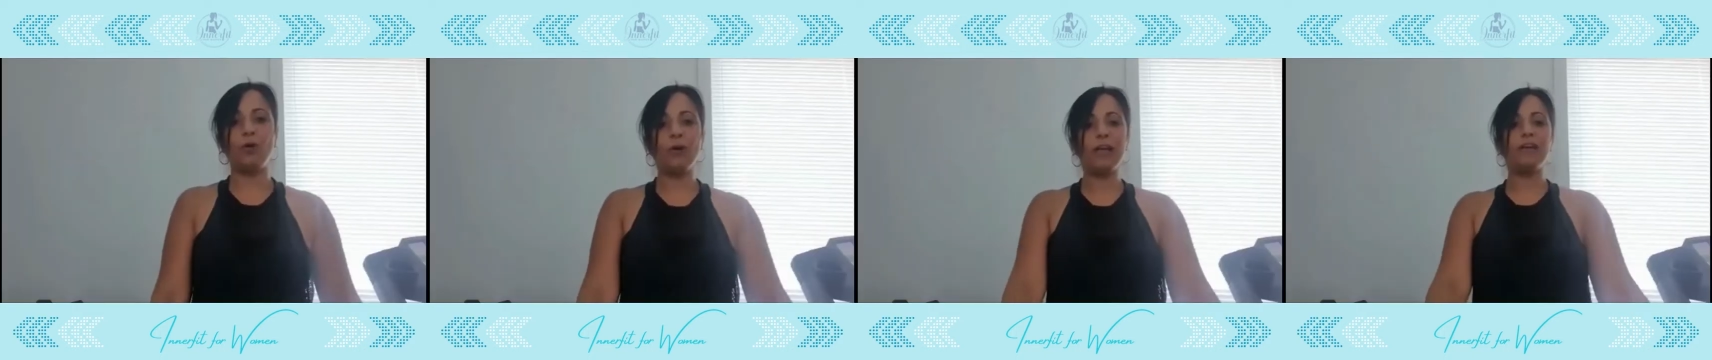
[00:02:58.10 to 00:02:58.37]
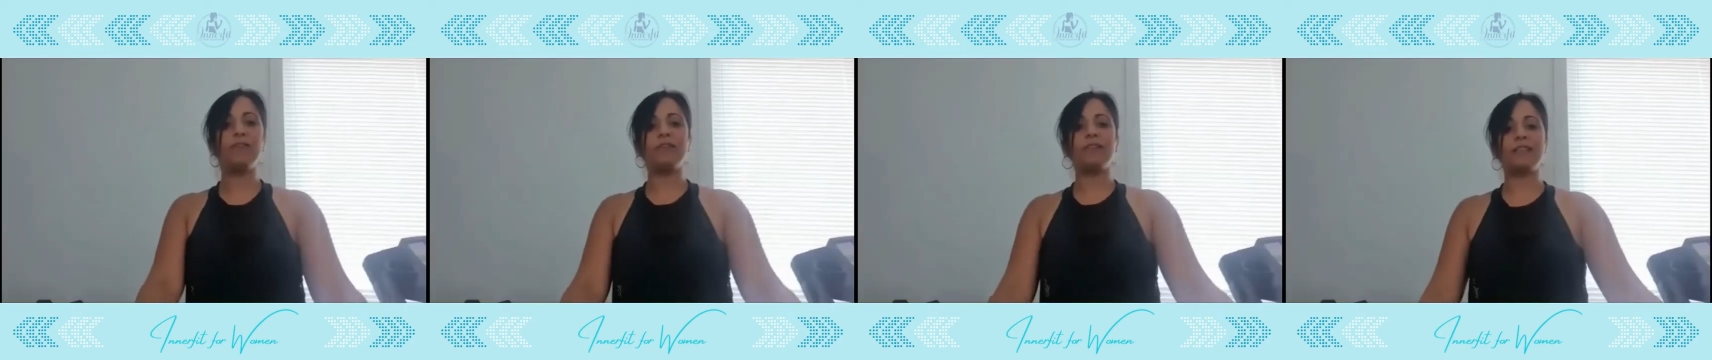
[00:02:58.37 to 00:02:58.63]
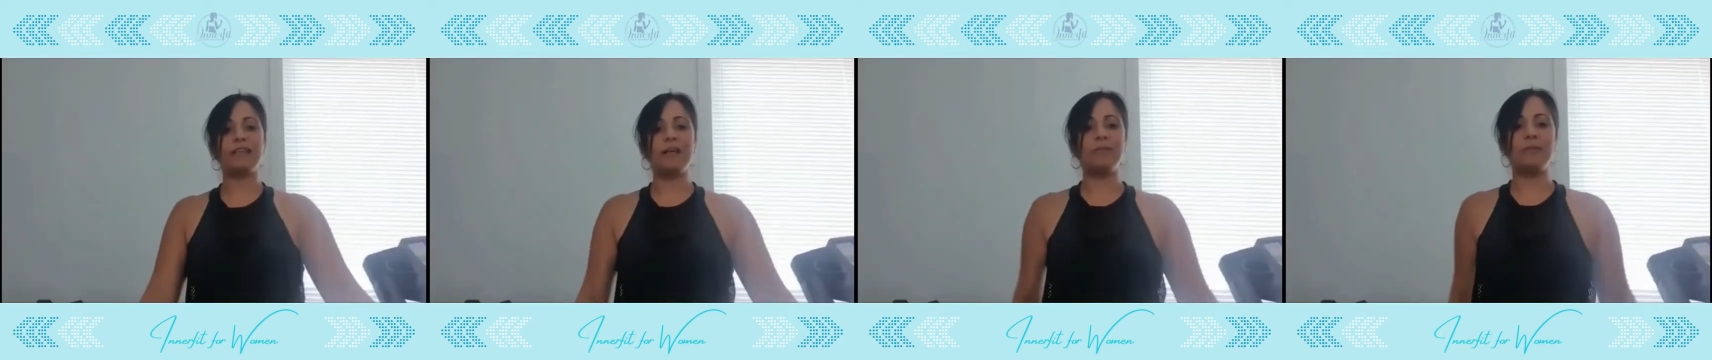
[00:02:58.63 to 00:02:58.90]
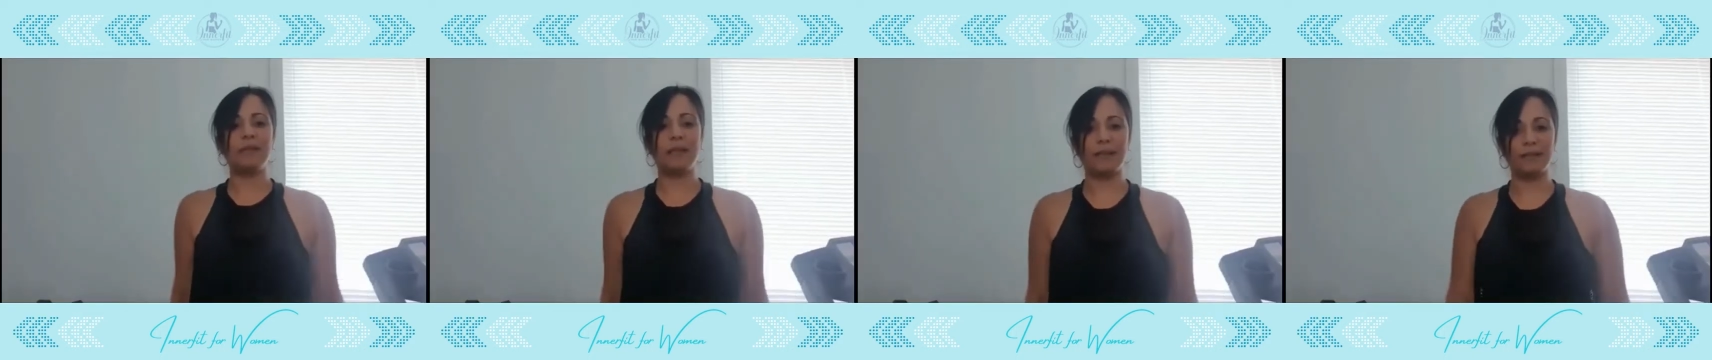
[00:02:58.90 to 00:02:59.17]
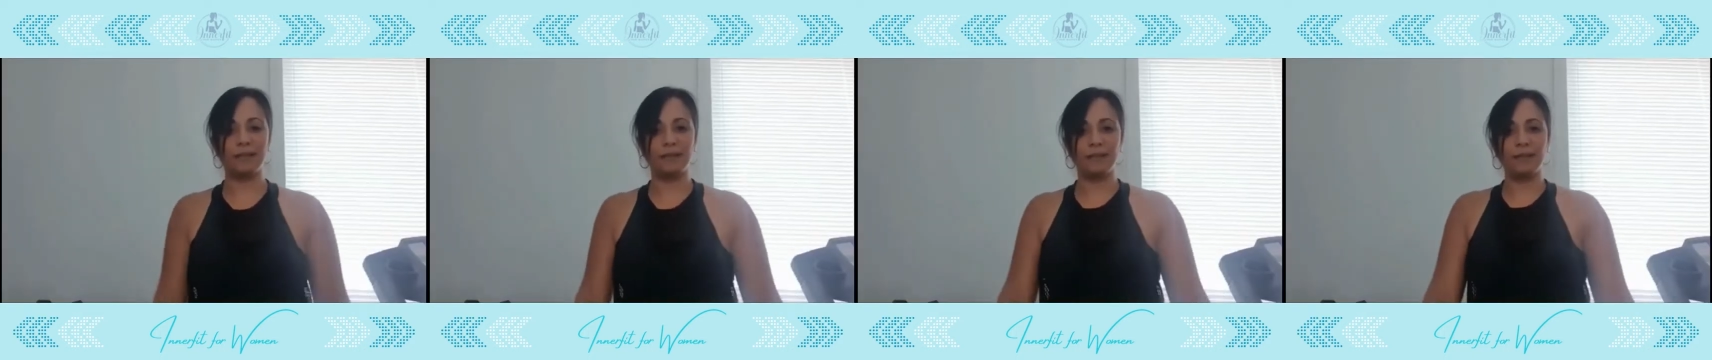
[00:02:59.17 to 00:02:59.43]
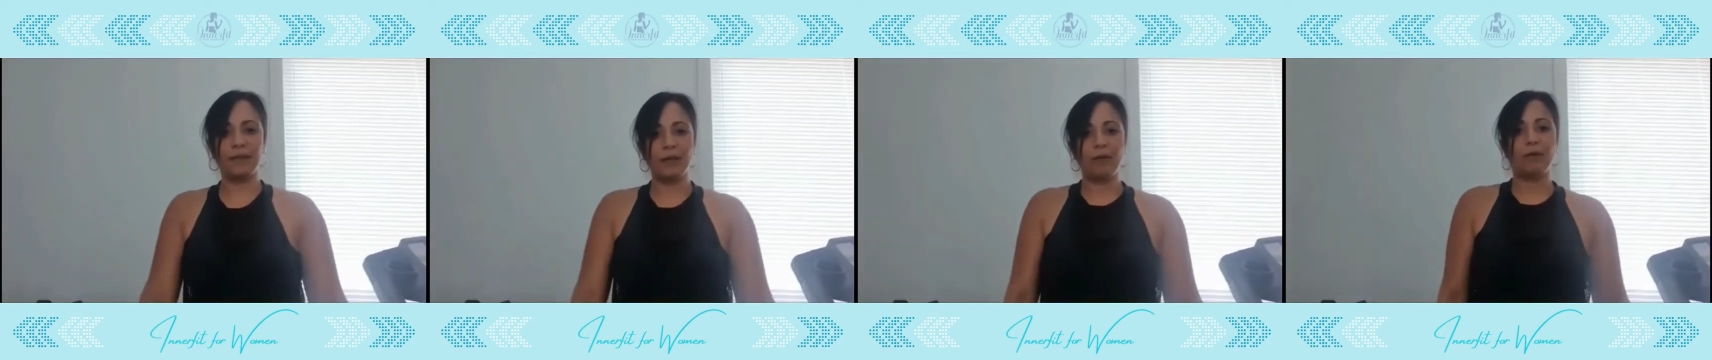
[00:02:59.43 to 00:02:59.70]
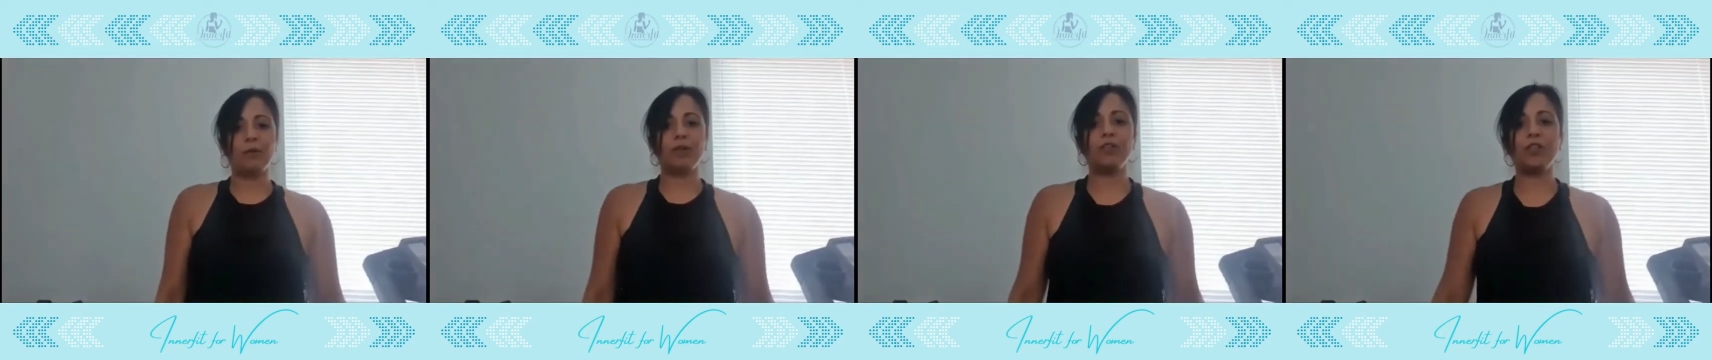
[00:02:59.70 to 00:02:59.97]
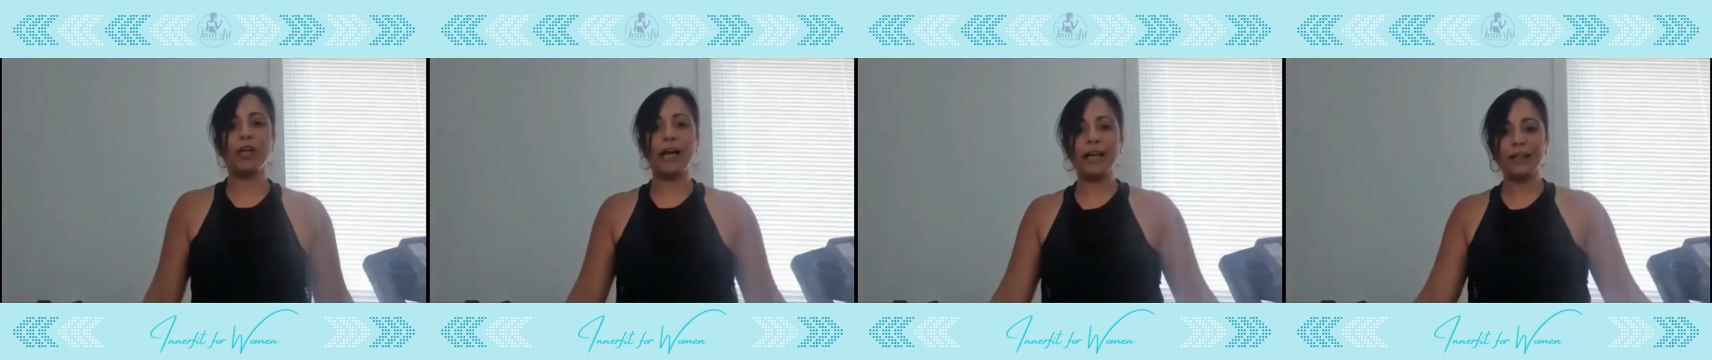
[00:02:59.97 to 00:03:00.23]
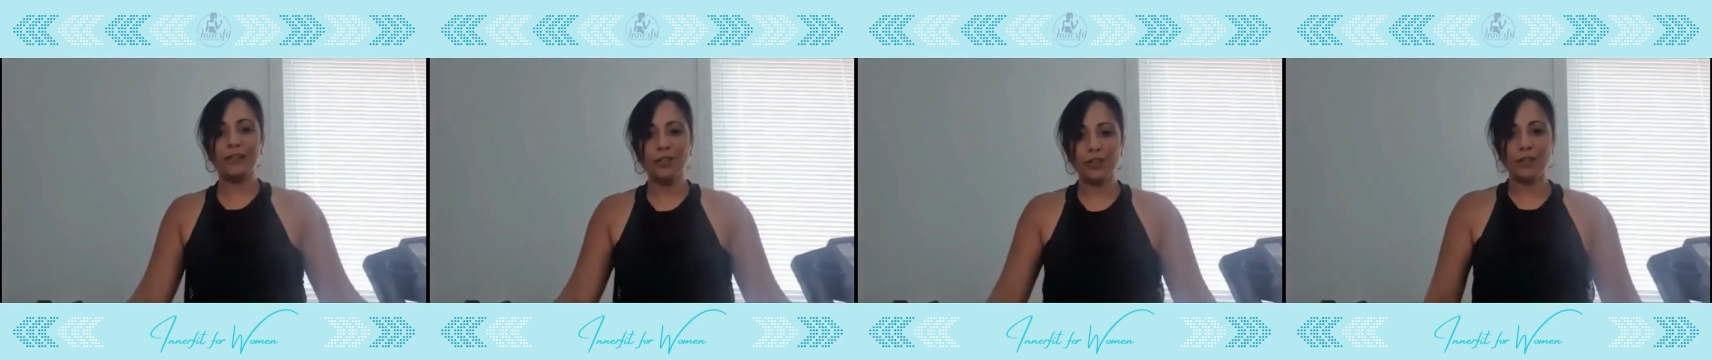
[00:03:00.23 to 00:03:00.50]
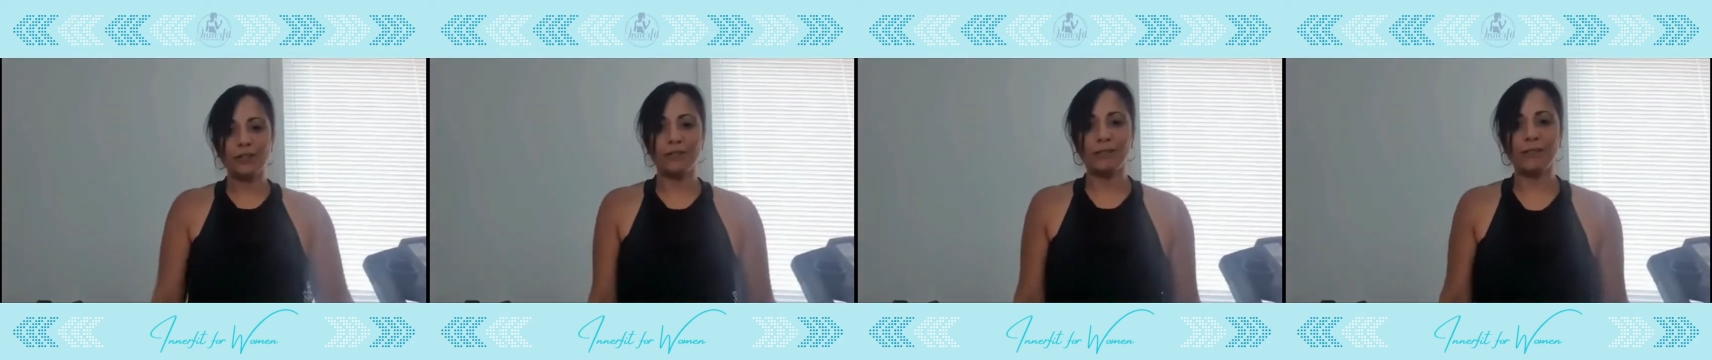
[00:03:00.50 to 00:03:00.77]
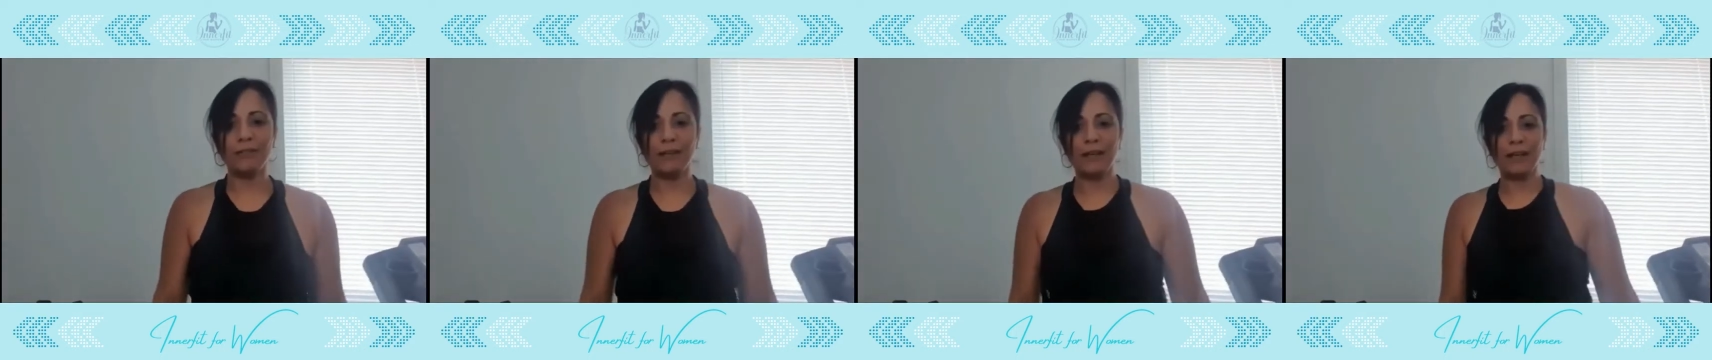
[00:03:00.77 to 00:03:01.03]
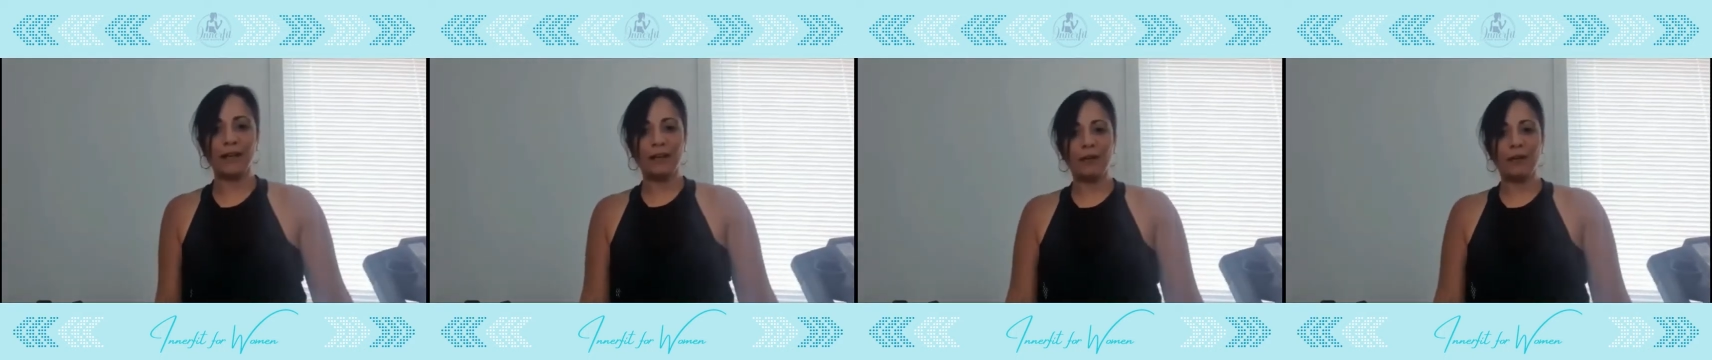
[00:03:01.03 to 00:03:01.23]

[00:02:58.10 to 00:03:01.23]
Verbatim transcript: here for the same thing. We want to change, we